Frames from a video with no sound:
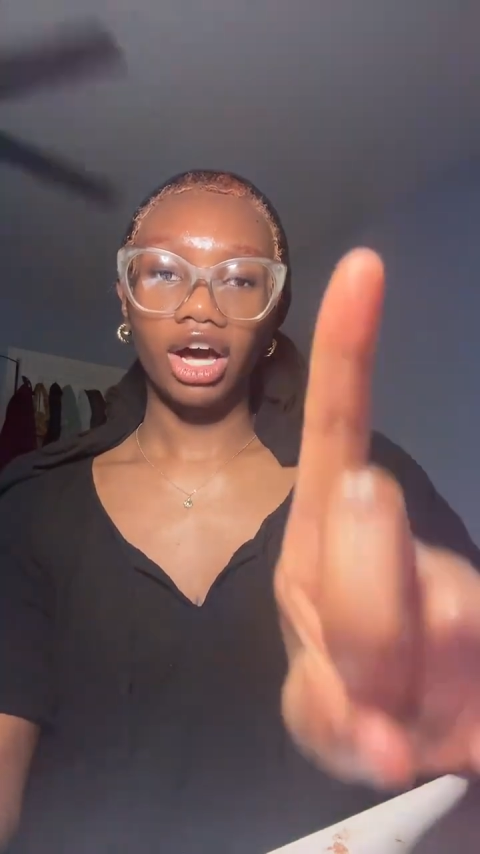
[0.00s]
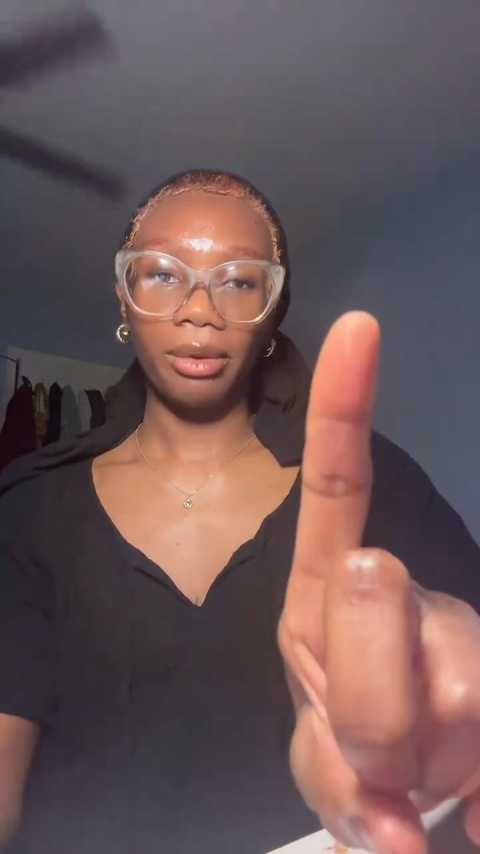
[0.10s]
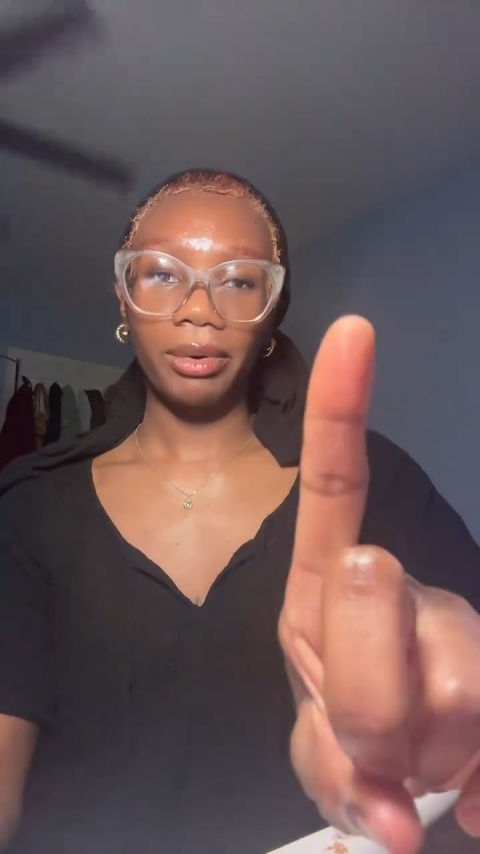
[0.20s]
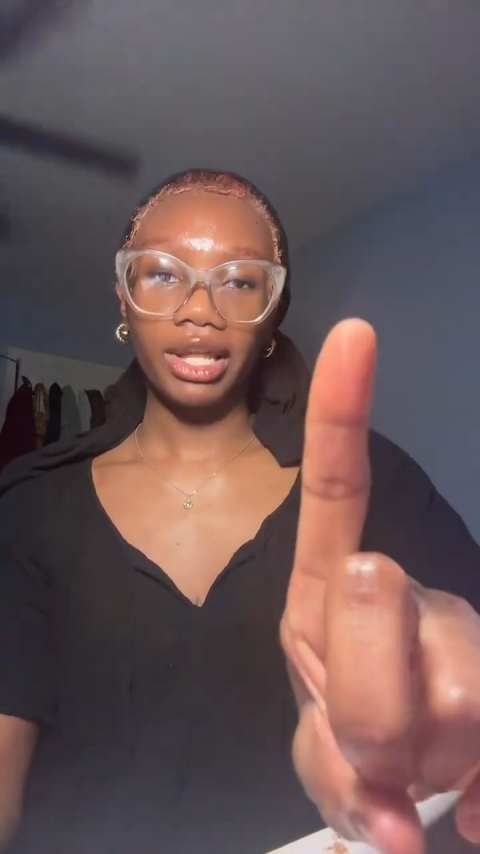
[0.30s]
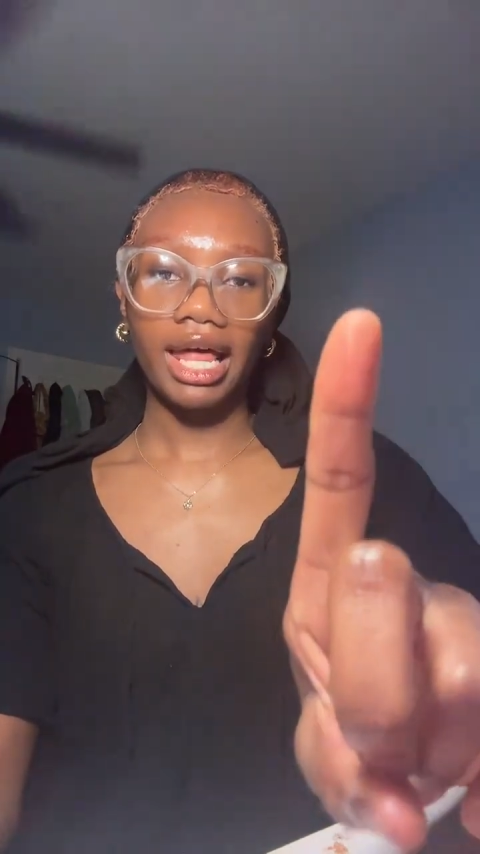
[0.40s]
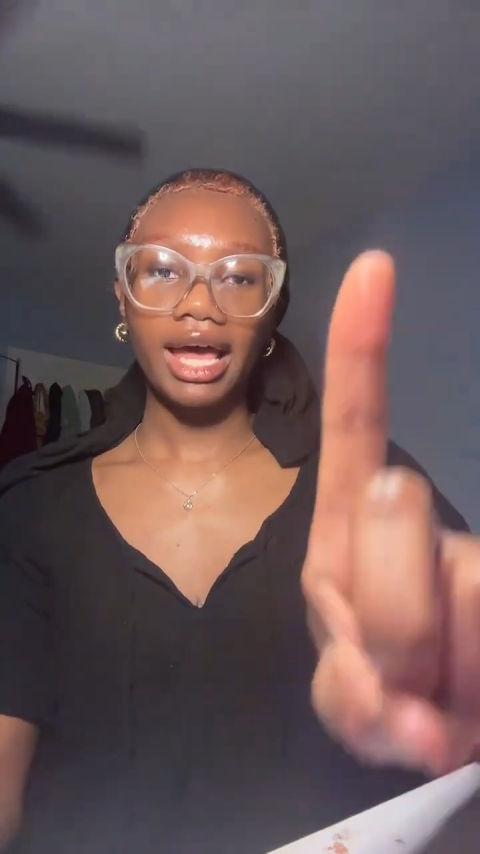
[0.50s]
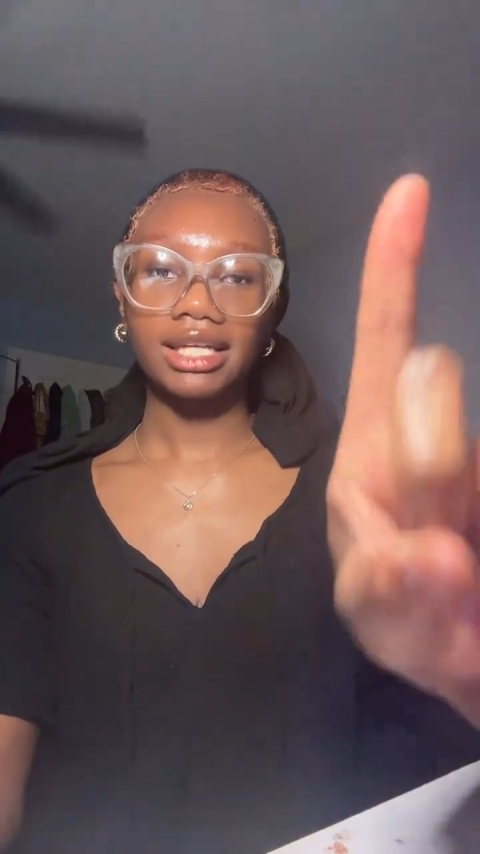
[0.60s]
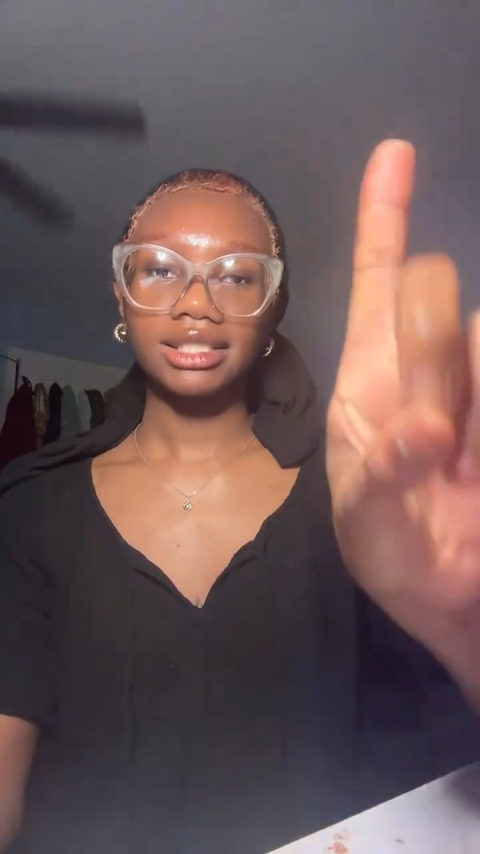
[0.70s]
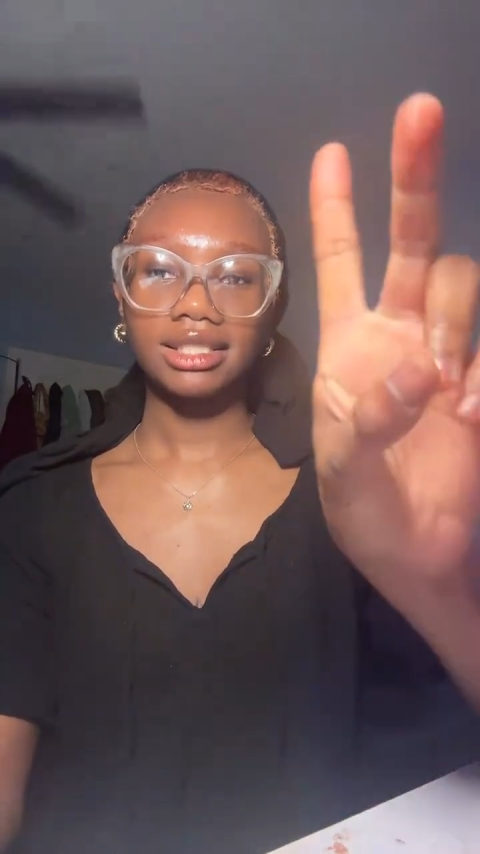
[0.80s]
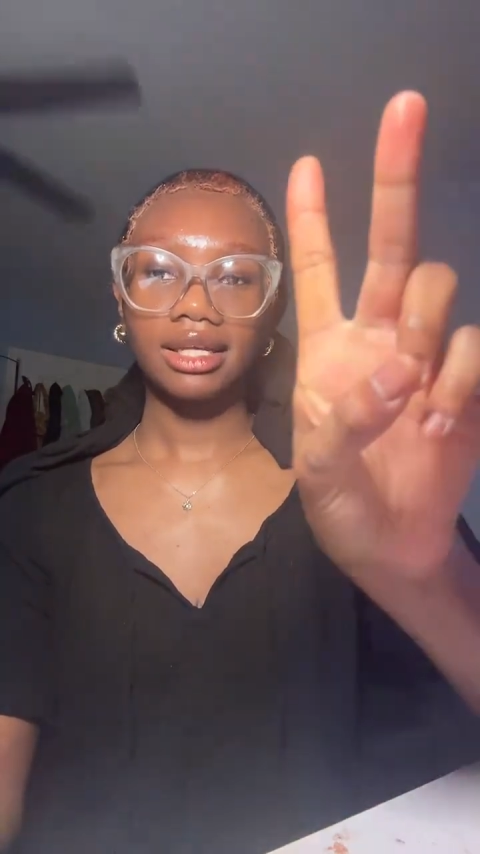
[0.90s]
upper
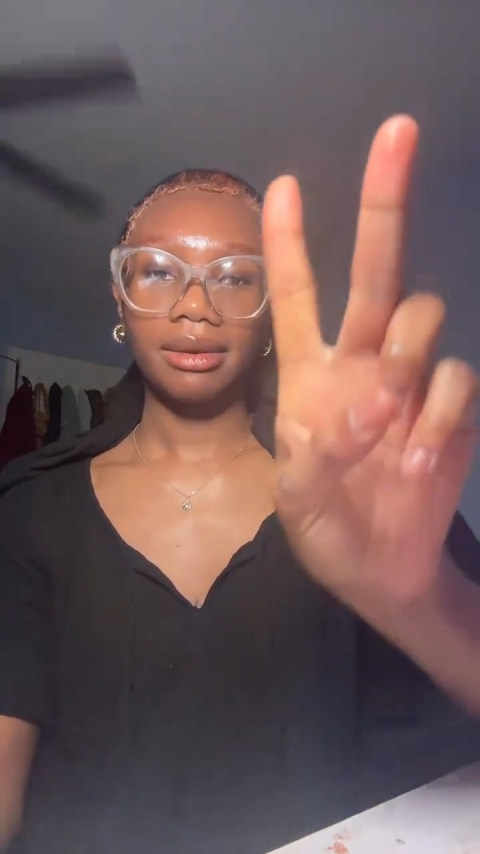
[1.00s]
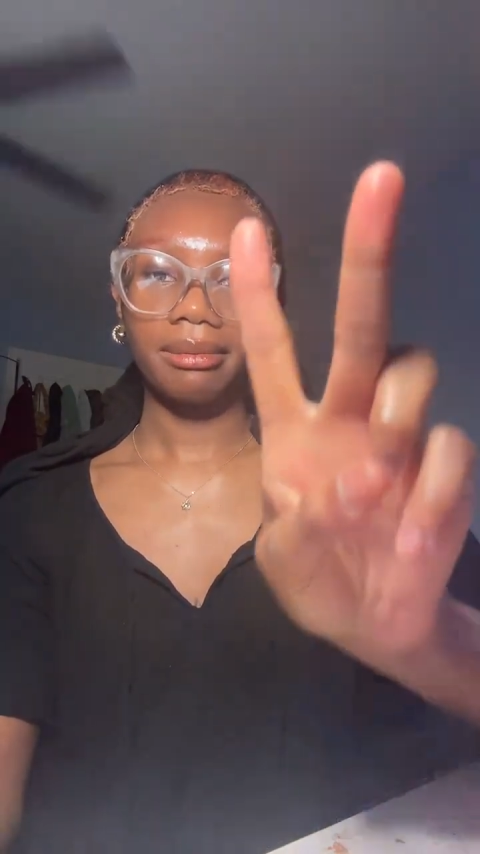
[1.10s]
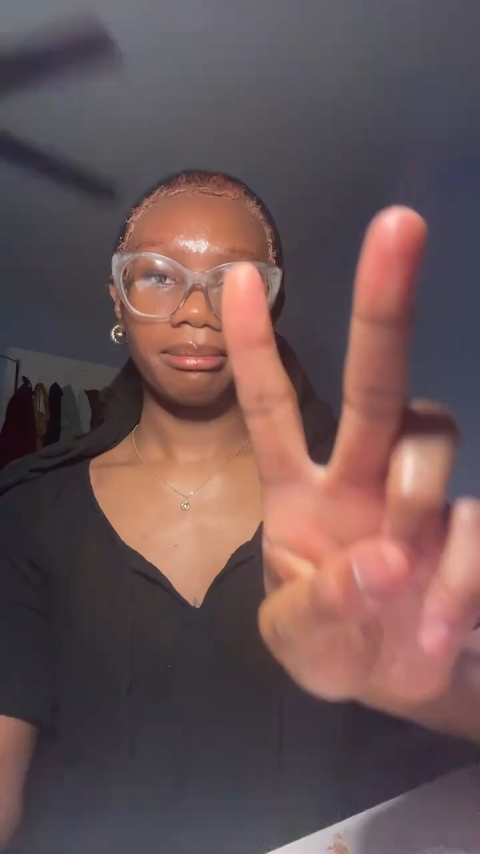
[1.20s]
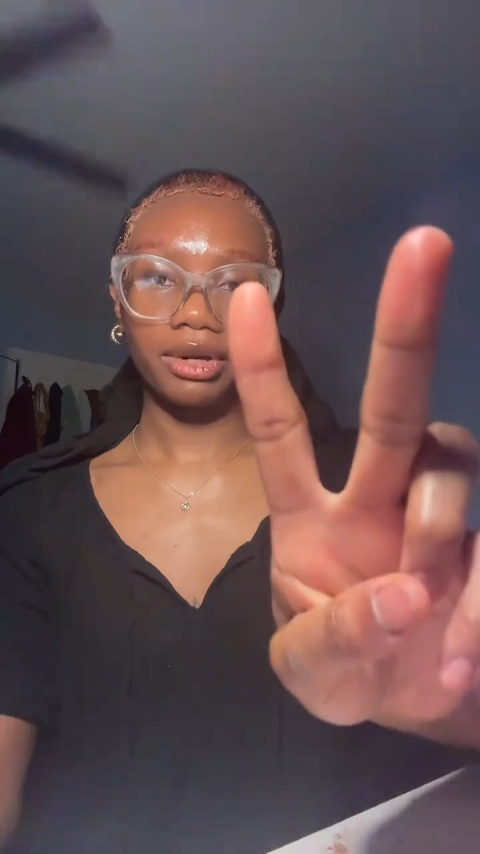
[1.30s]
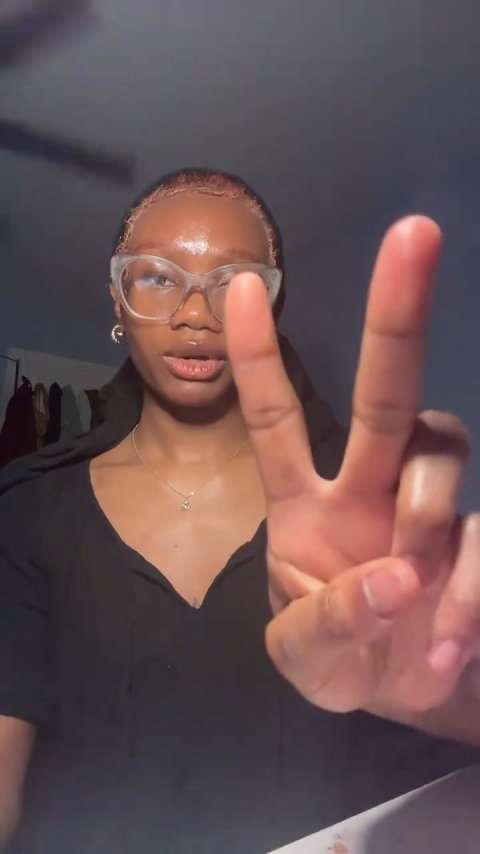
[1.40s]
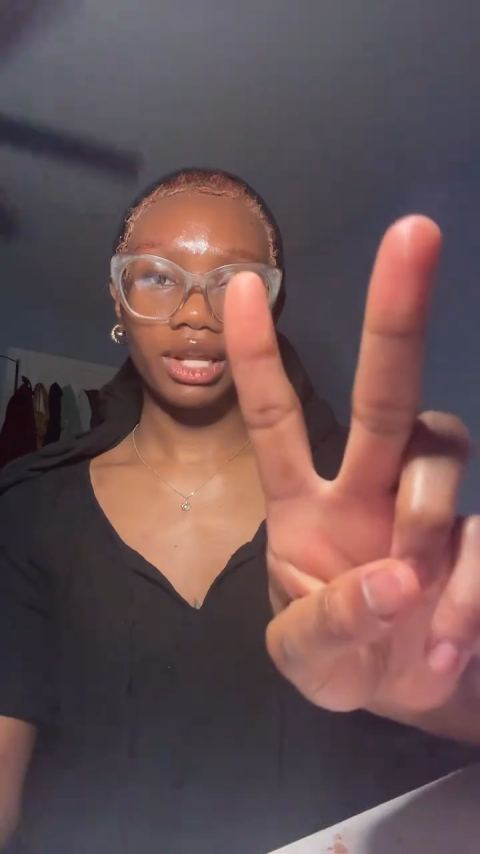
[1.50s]
class, middle